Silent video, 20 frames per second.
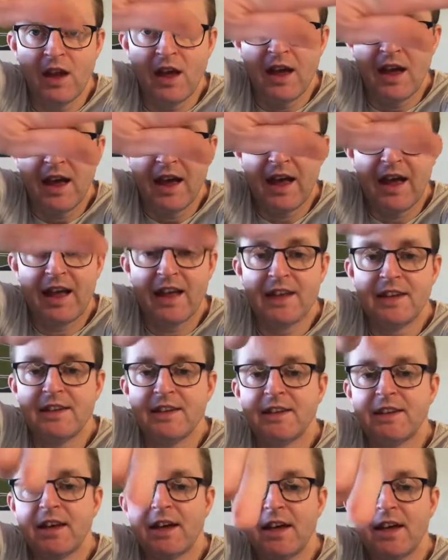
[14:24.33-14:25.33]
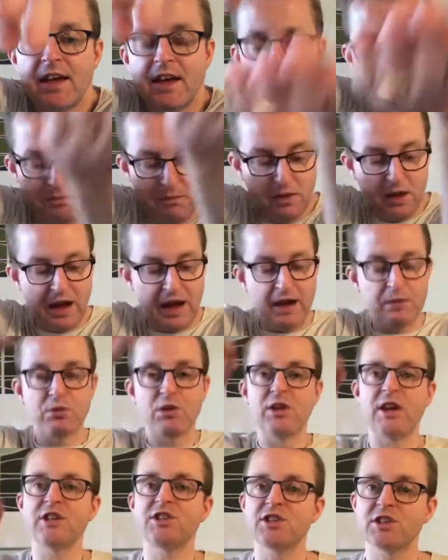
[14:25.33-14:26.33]
and I'm
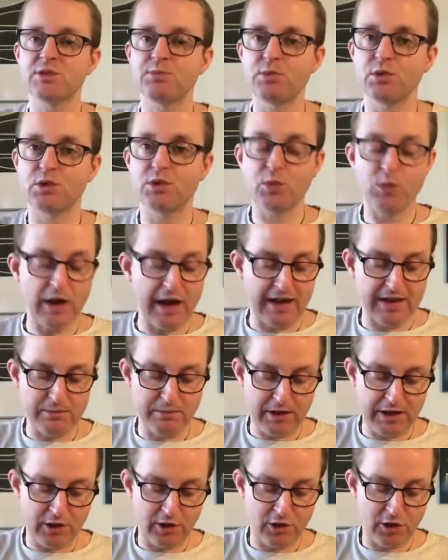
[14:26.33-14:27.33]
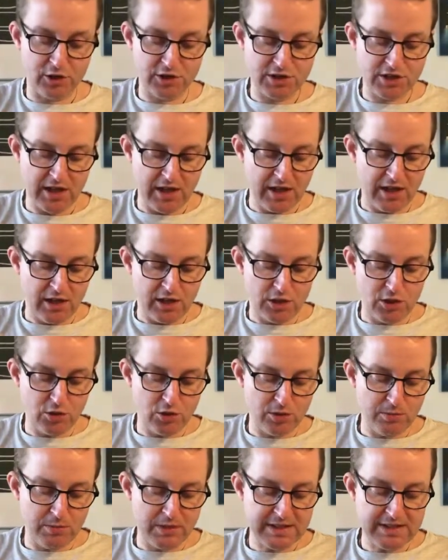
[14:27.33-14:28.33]
gonna just put 1 because
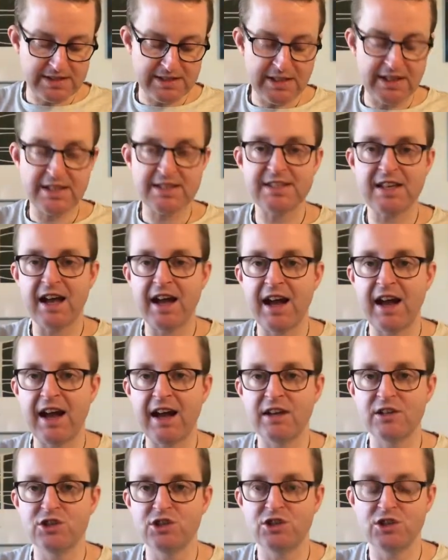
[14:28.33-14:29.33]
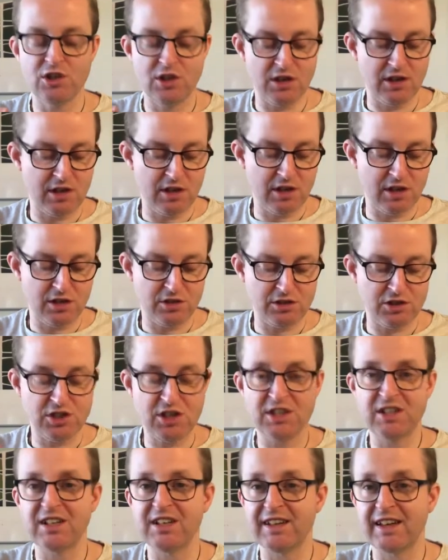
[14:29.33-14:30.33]
cucumber seeds are
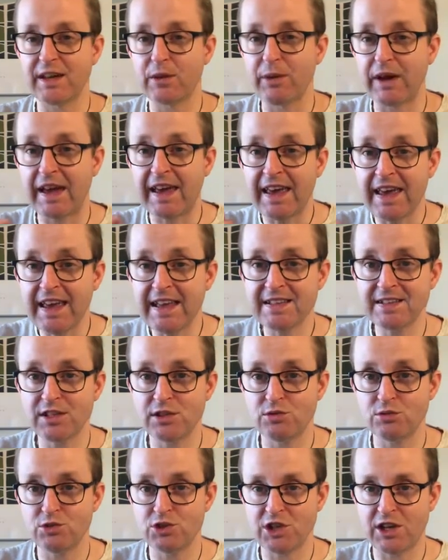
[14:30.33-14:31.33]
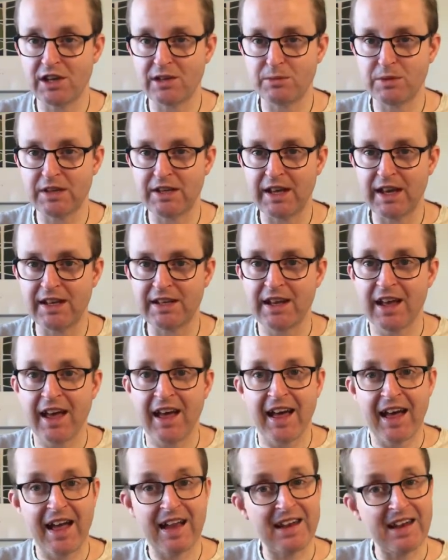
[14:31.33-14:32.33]
generally quite easy to germinate,
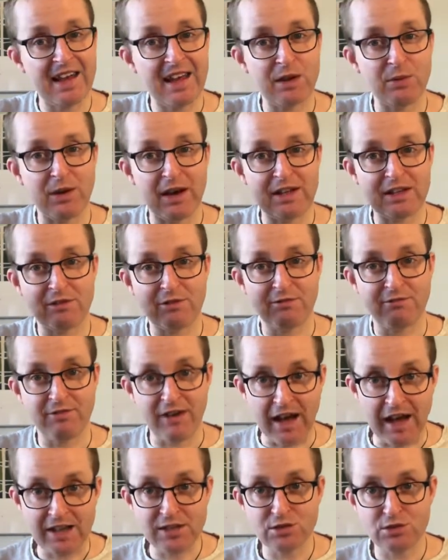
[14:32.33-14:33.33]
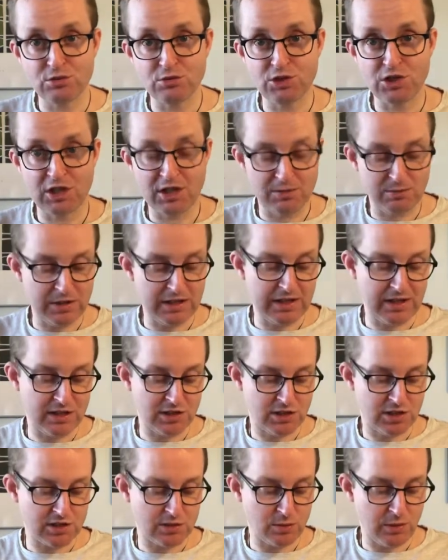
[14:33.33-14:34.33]
and they're quite fast to
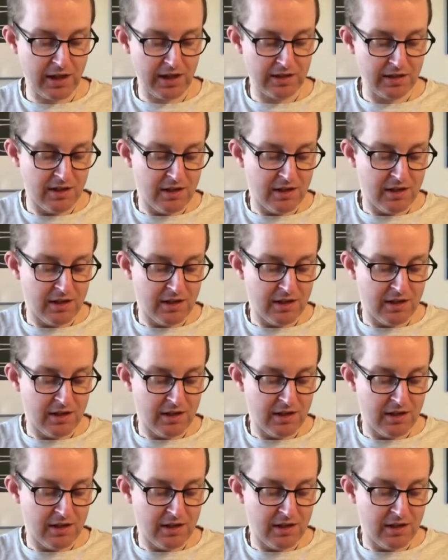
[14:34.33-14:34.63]
germinate as well,